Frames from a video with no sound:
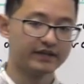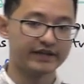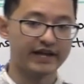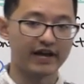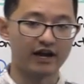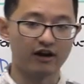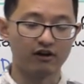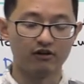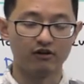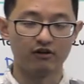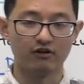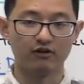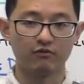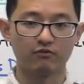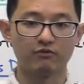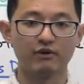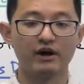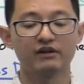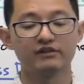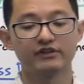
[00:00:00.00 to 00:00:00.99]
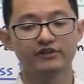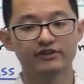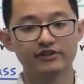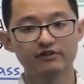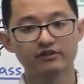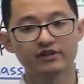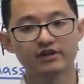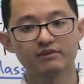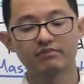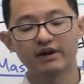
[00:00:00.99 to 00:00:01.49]
now, while the
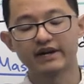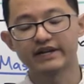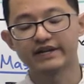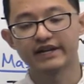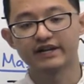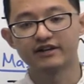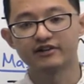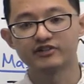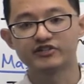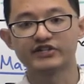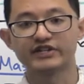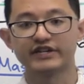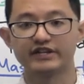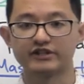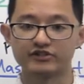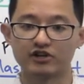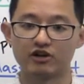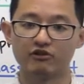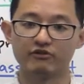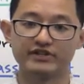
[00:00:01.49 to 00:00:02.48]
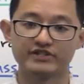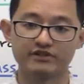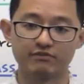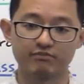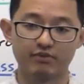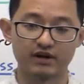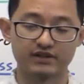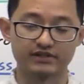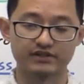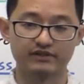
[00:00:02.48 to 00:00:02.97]
nuclear binding energy is always a
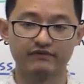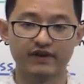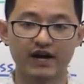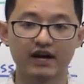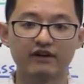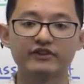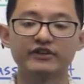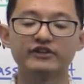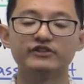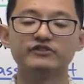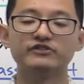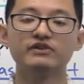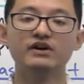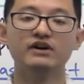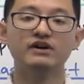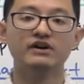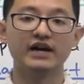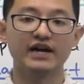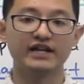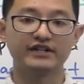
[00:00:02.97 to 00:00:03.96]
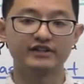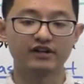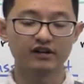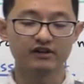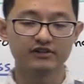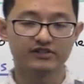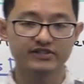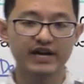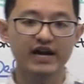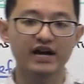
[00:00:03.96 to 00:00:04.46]
positive value, it
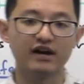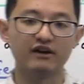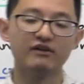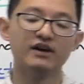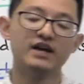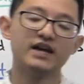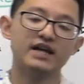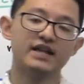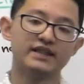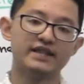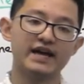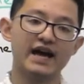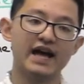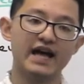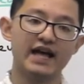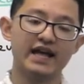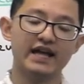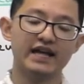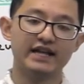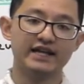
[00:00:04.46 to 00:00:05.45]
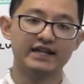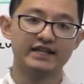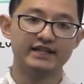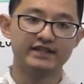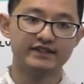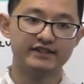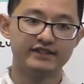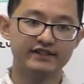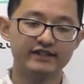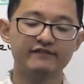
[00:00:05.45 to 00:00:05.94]
turns out that
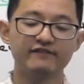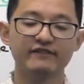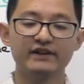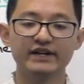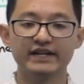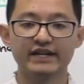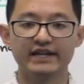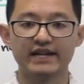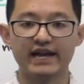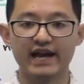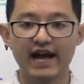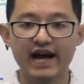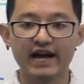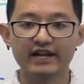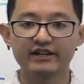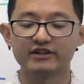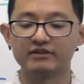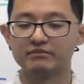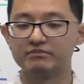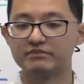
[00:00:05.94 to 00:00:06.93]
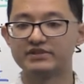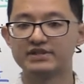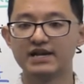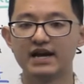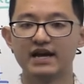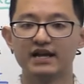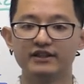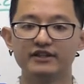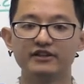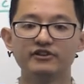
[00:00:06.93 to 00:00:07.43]
different
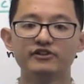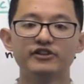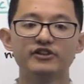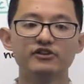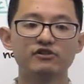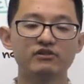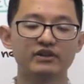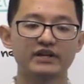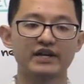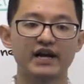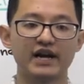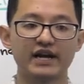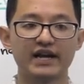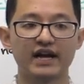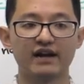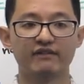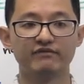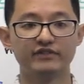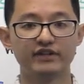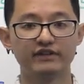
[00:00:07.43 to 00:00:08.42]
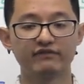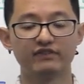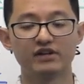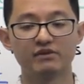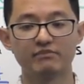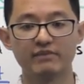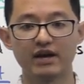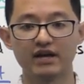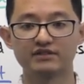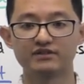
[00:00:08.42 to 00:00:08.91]
atoms, their nuclei, have different
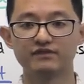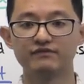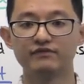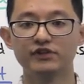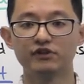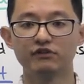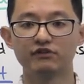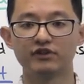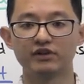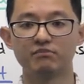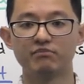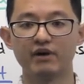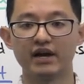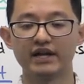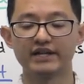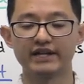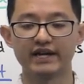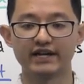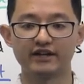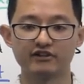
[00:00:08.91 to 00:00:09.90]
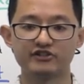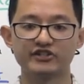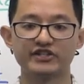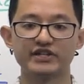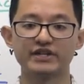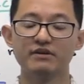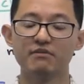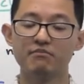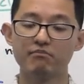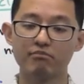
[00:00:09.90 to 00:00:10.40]
amounts of nuclear binding
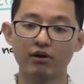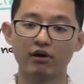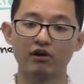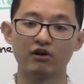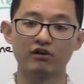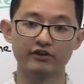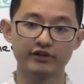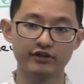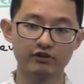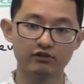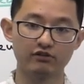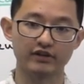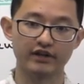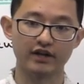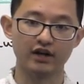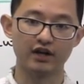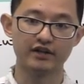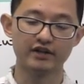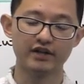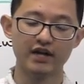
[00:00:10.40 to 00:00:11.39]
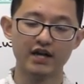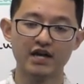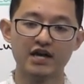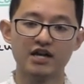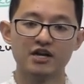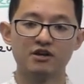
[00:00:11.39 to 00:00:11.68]
energy per nucleon.